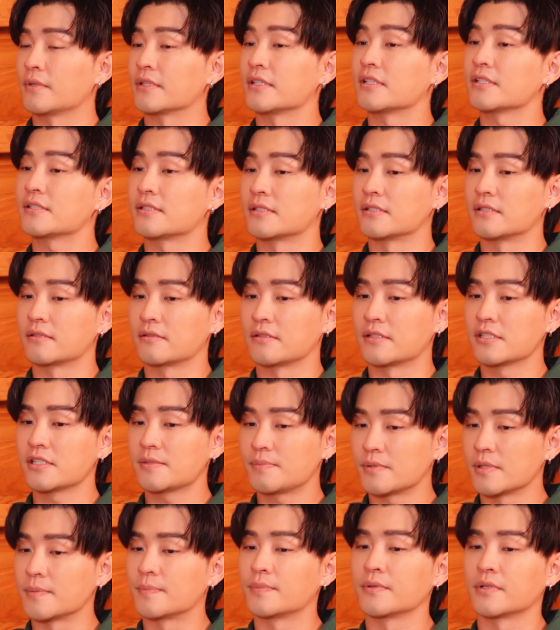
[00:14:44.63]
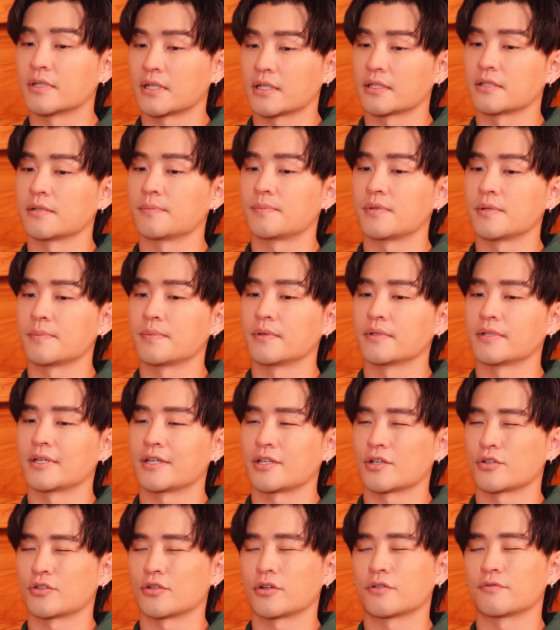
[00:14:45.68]
But these people are the people that
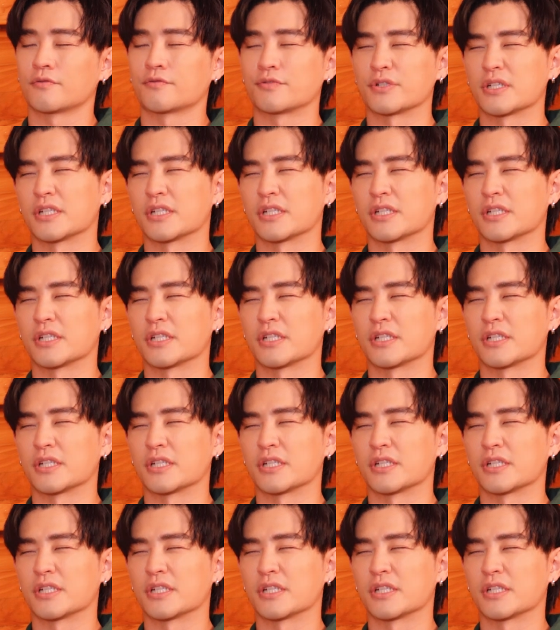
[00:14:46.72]
you're not